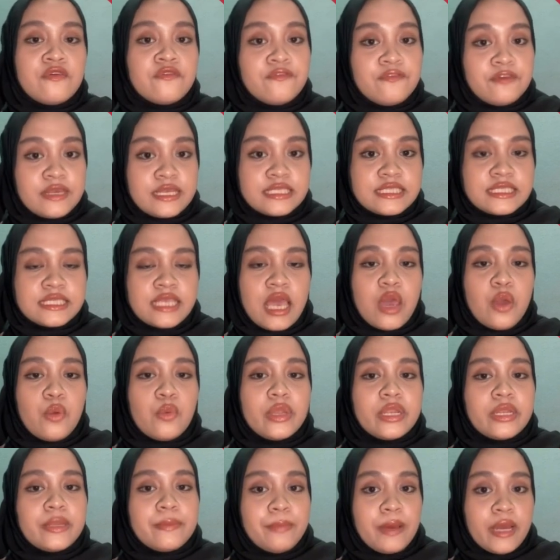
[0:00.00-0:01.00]
First,
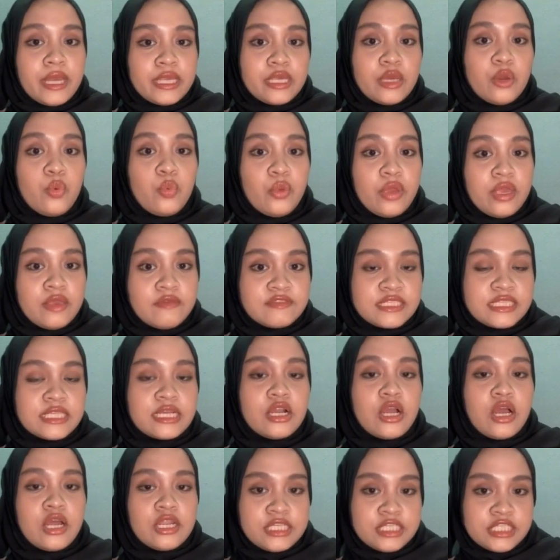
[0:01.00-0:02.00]
where the buyer waives the
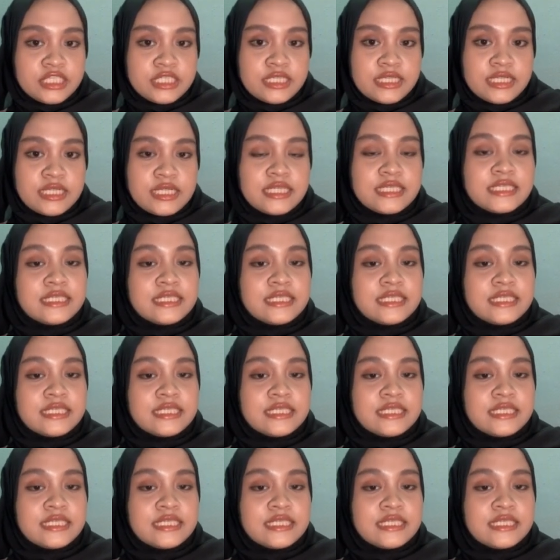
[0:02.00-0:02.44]
condition.